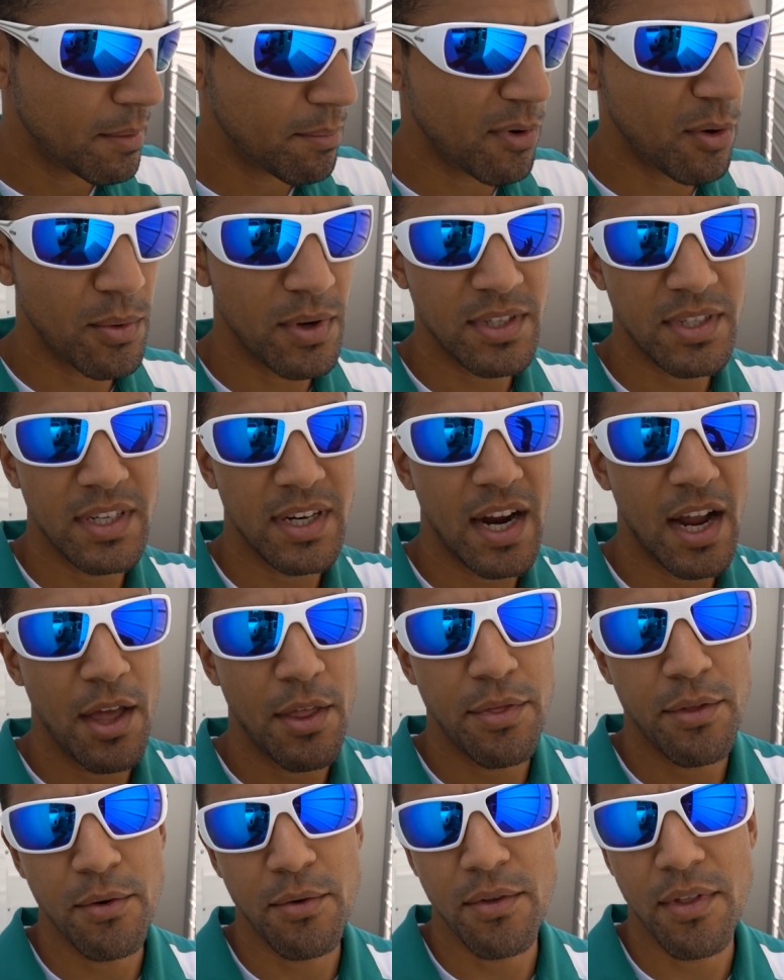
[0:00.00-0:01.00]
But once I
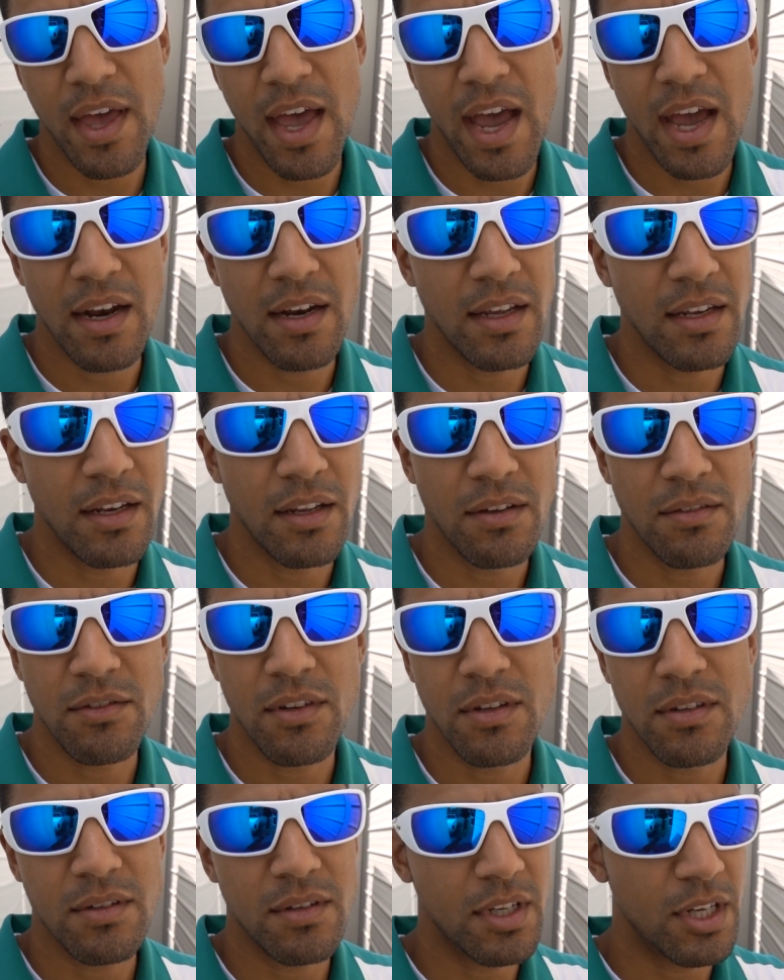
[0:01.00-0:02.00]
got through that, and that,
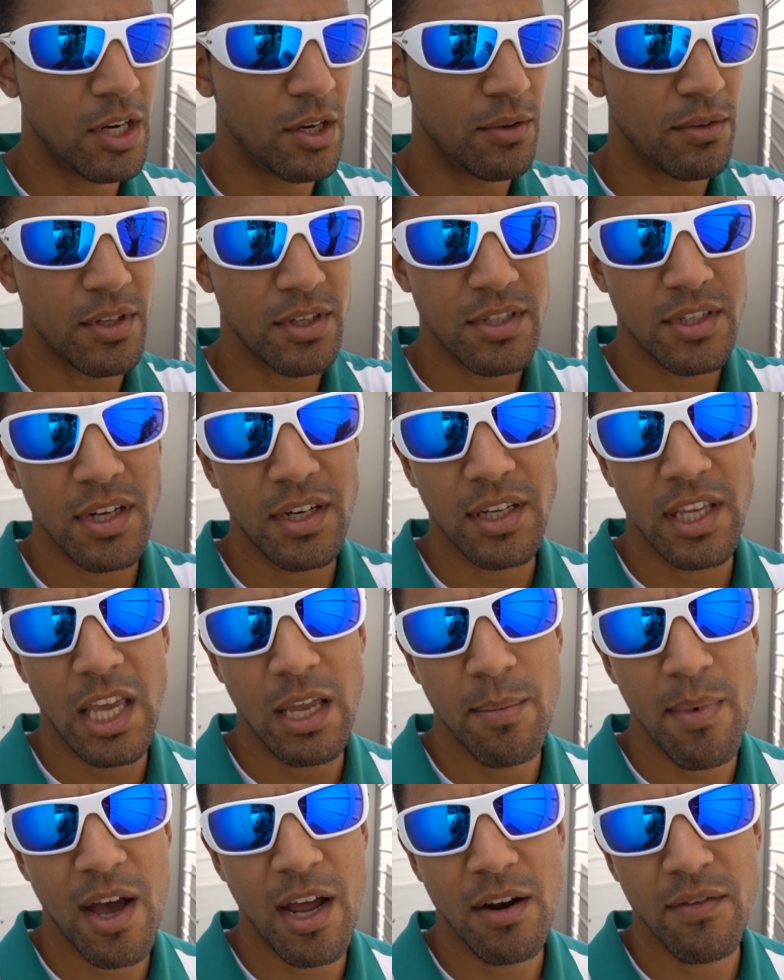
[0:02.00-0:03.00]
you know, the sun
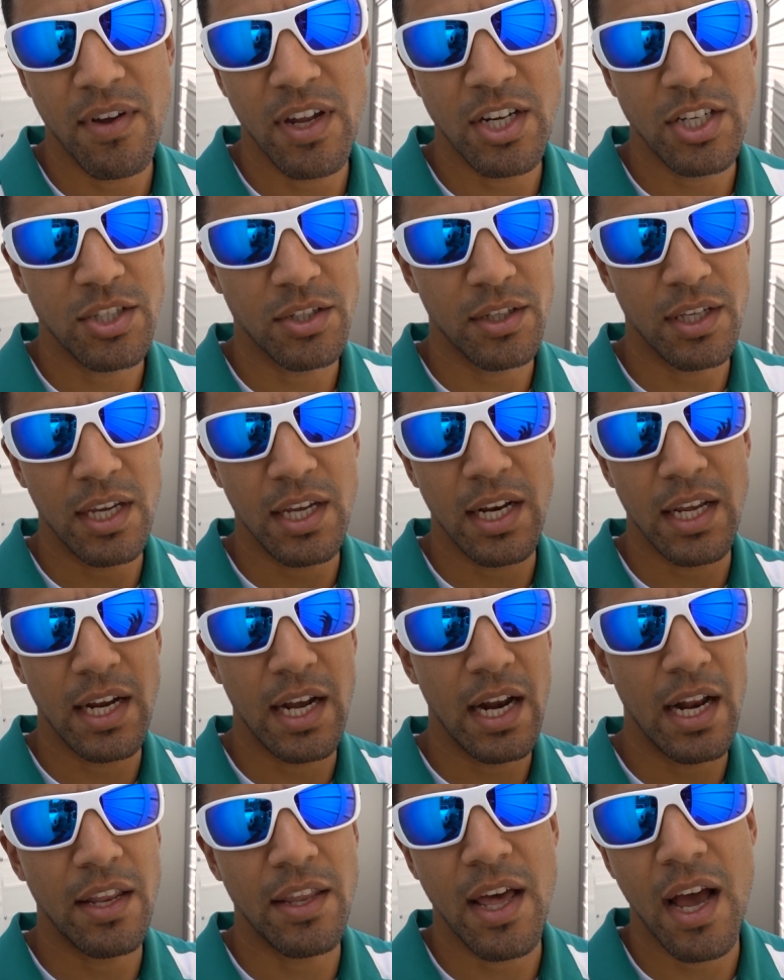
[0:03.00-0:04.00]
came out eventually, and I
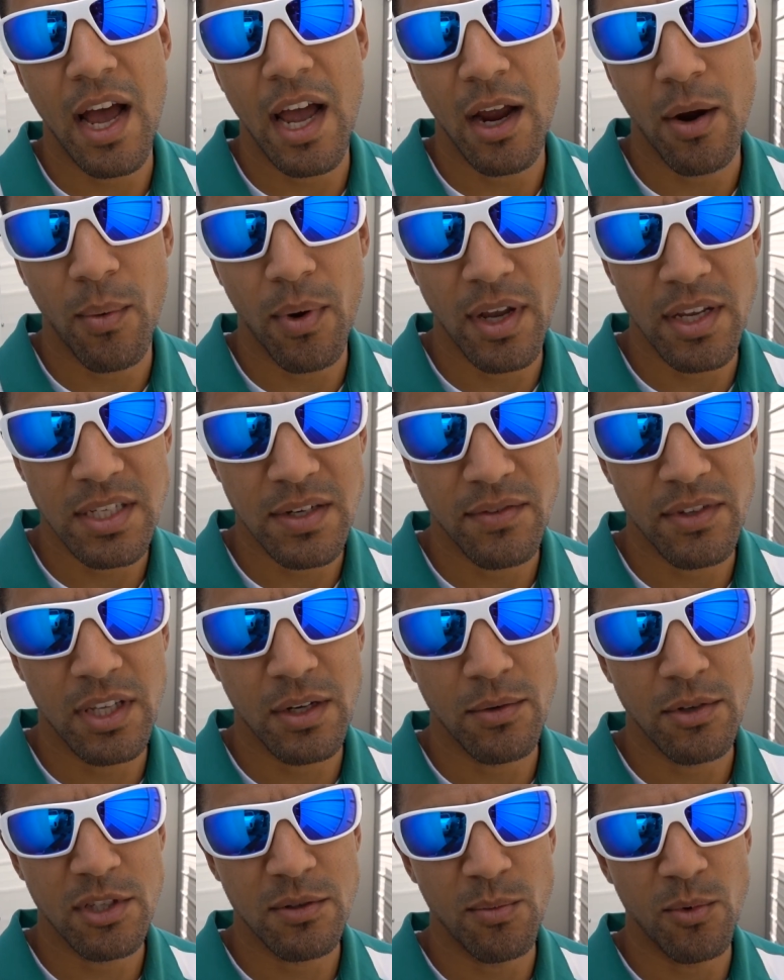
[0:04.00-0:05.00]
got on the highways,
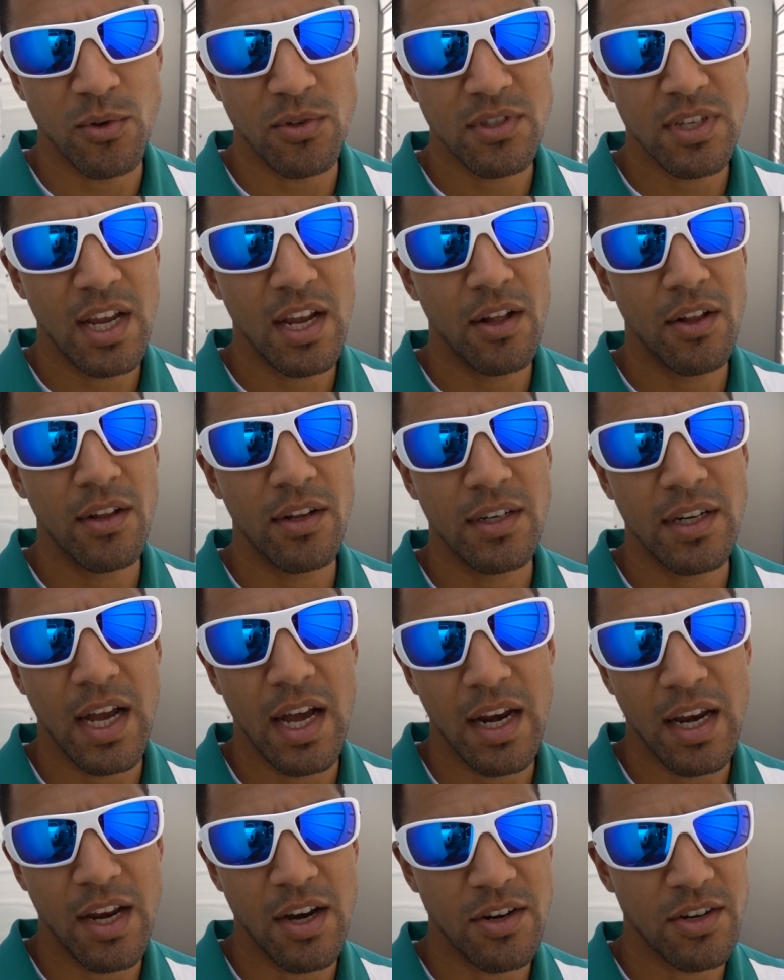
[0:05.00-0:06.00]
everything was smooth sailing,
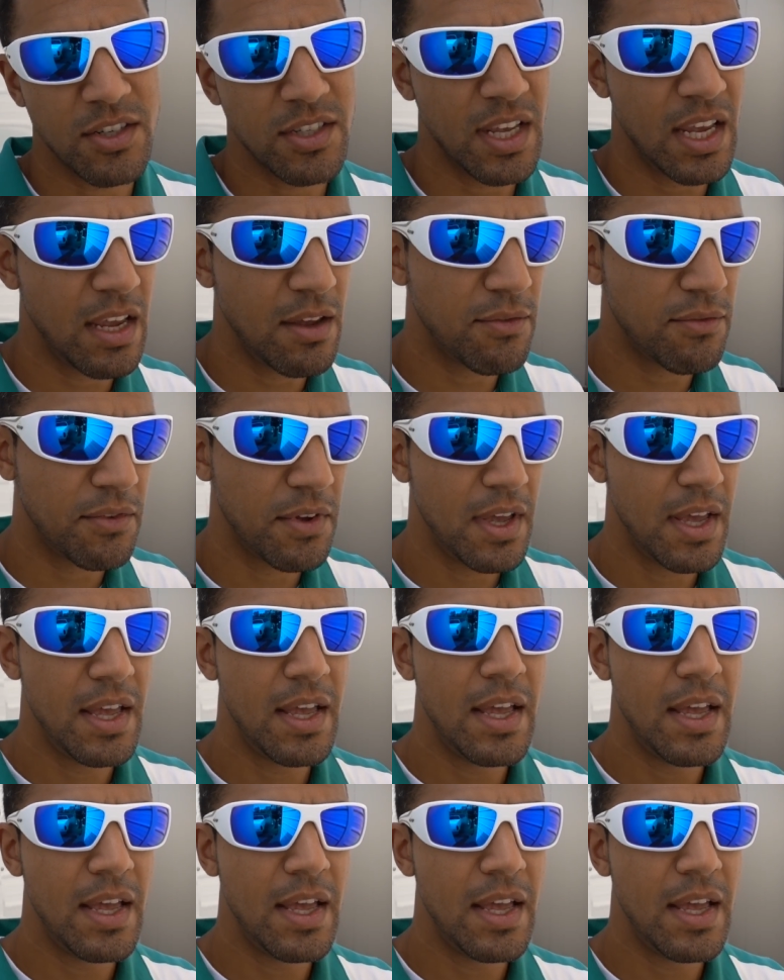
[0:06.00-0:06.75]
got it here safe.